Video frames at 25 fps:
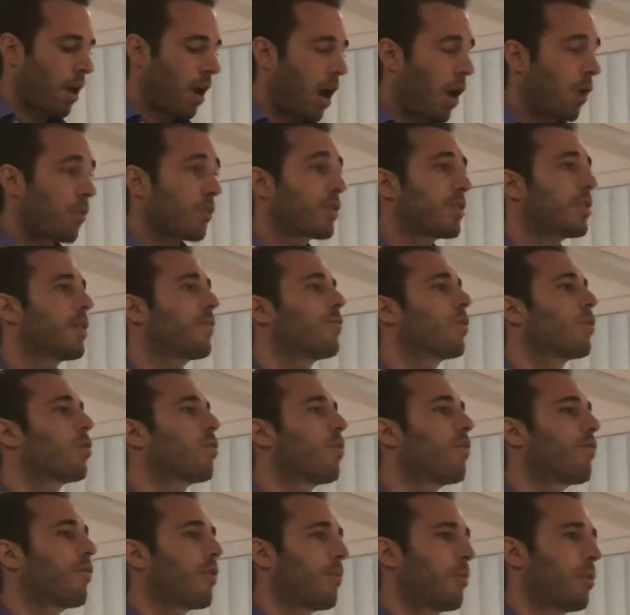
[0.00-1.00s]
I received a
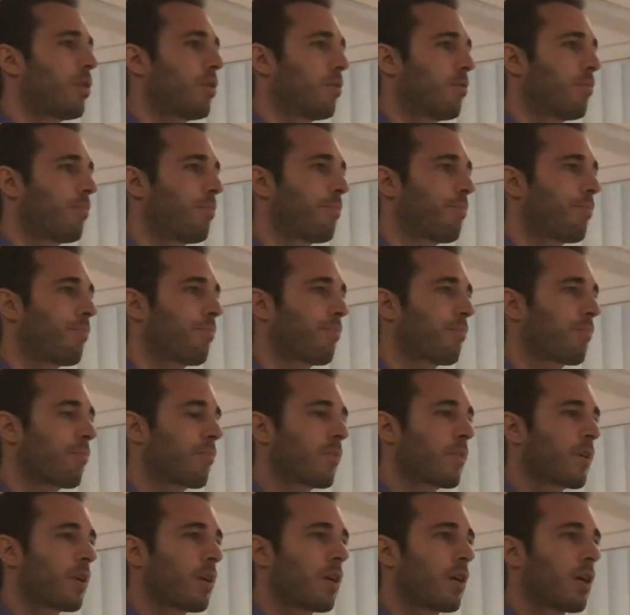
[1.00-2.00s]
call from her.
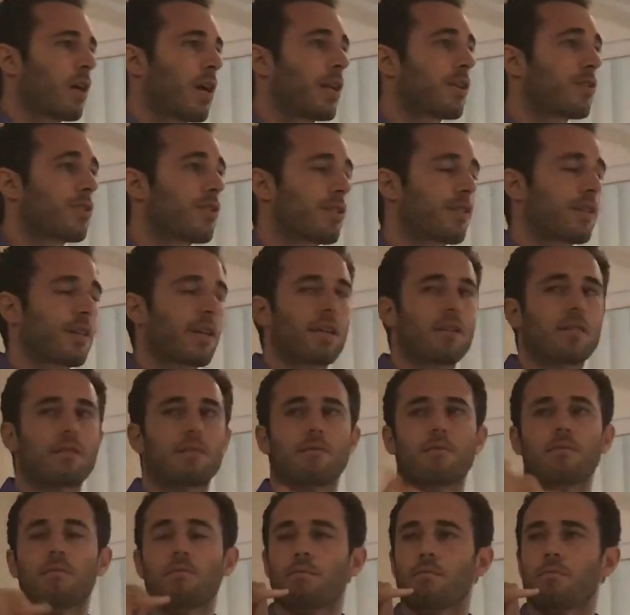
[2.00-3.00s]
And she said,
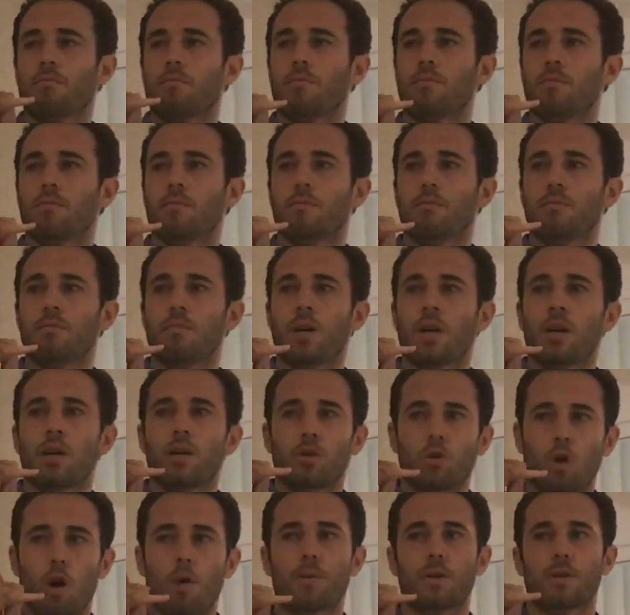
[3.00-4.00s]

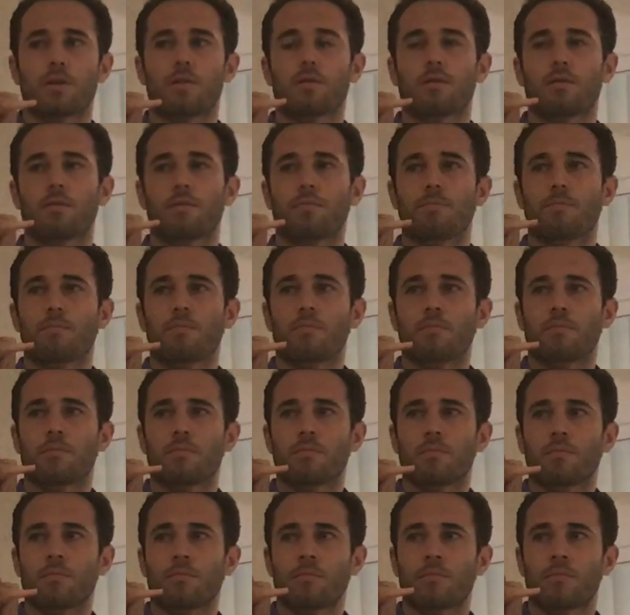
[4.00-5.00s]
Thomas,
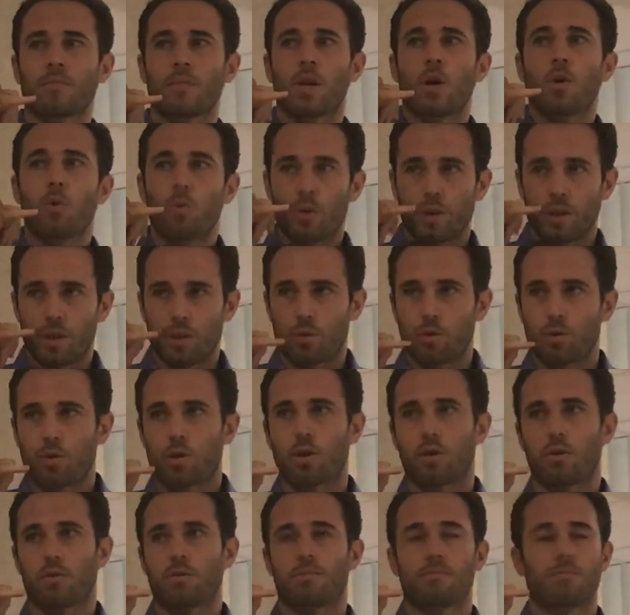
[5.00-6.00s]
we need to
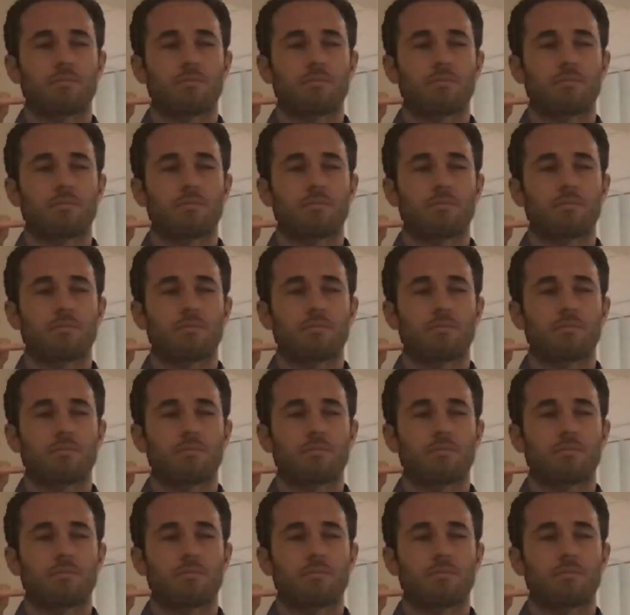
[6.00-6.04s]
talk.